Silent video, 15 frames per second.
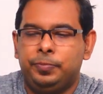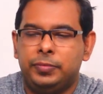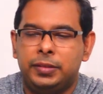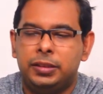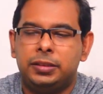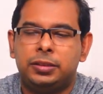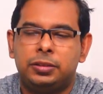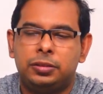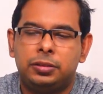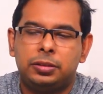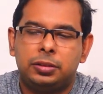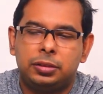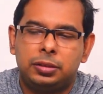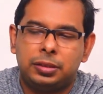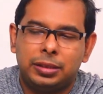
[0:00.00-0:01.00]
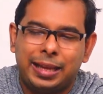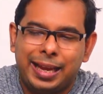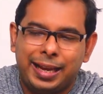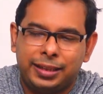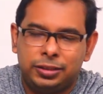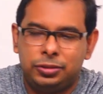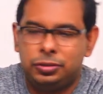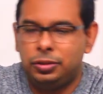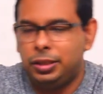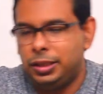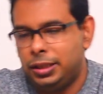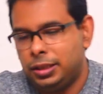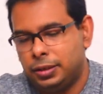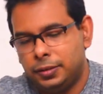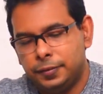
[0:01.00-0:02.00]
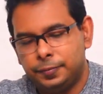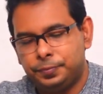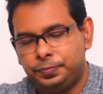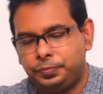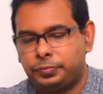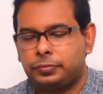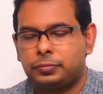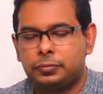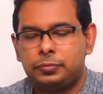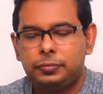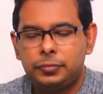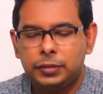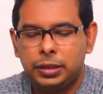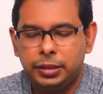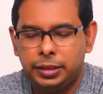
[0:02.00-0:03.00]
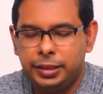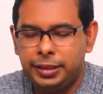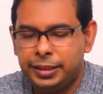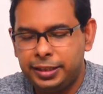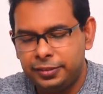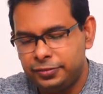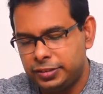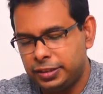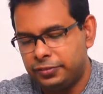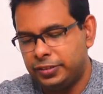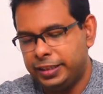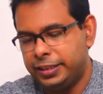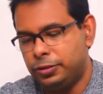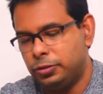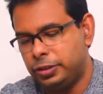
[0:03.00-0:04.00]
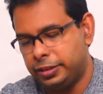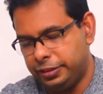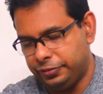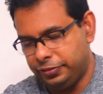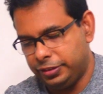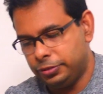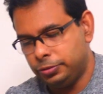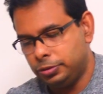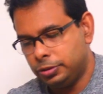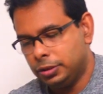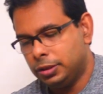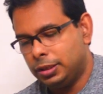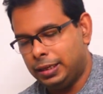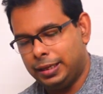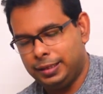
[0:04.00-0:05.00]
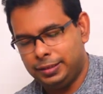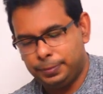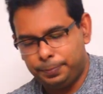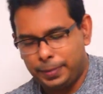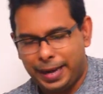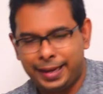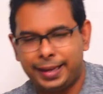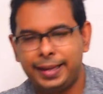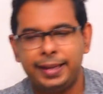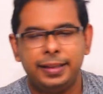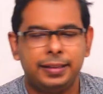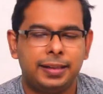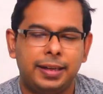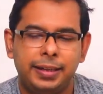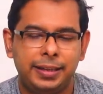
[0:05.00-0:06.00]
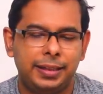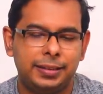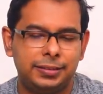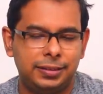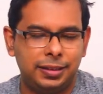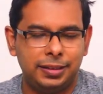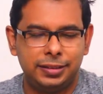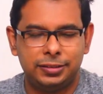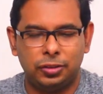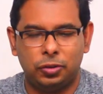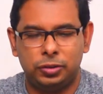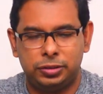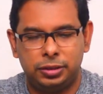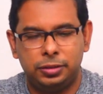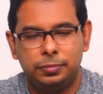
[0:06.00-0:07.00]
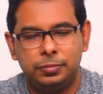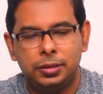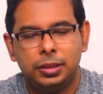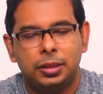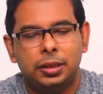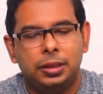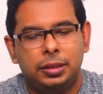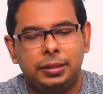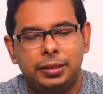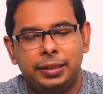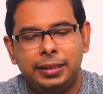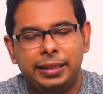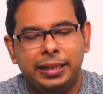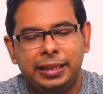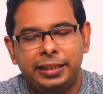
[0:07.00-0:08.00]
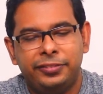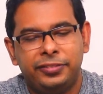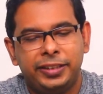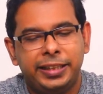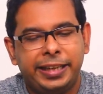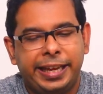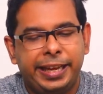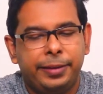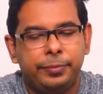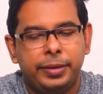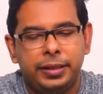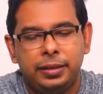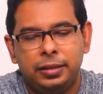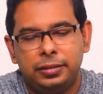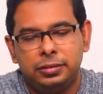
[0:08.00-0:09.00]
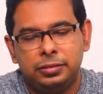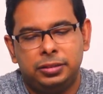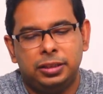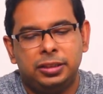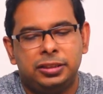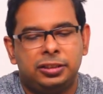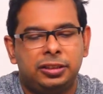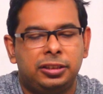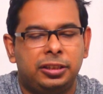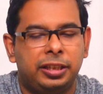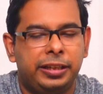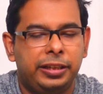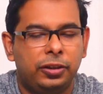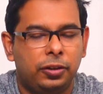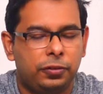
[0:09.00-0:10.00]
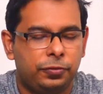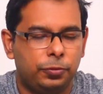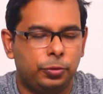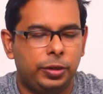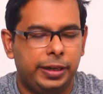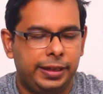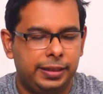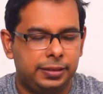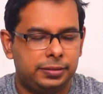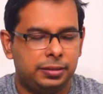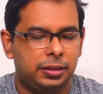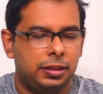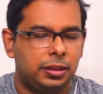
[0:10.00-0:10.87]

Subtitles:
This actually, he gives a very good review, and the packing that he has done is awesome. The delivery came in just 3 or 4 days